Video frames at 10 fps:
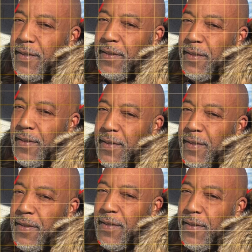
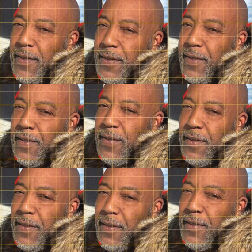necessarily. This is
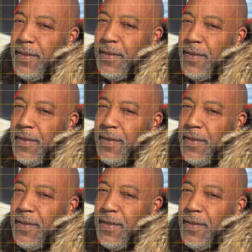just the